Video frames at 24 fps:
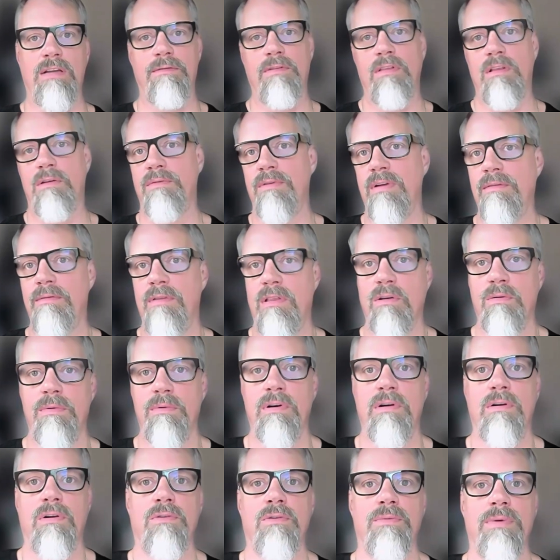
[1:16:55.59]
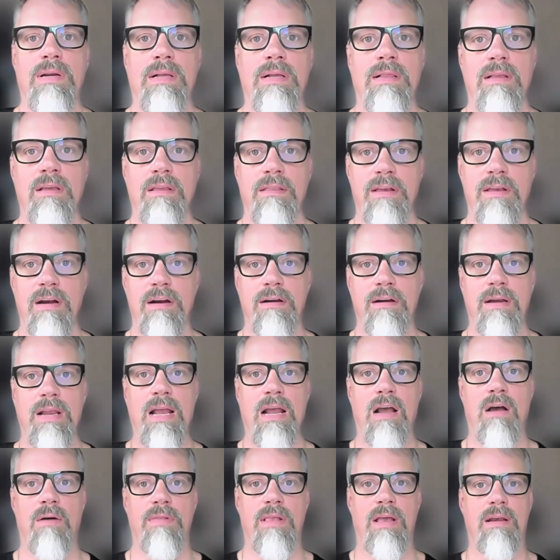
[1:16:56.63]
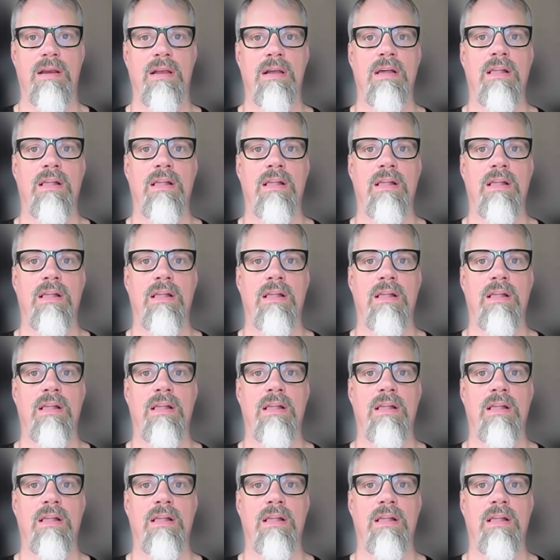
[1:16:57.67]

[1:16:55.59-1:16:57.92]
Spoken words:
even though we're not really there now, that